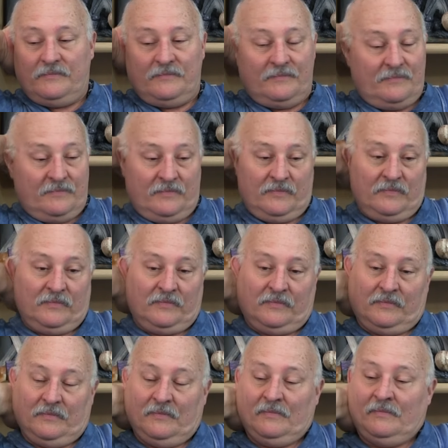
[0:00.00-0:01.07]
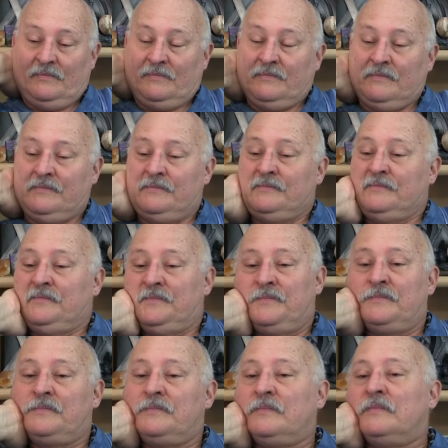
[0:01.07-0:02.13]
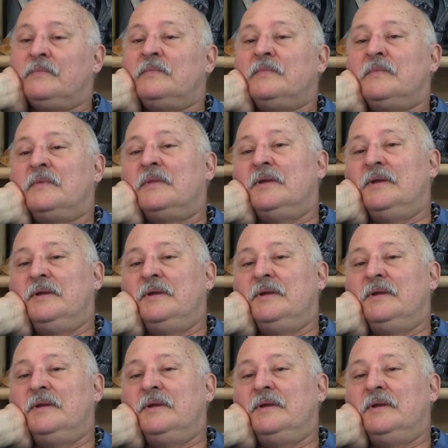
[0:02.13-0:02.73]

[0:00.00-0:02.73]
No one is speaking in this clip.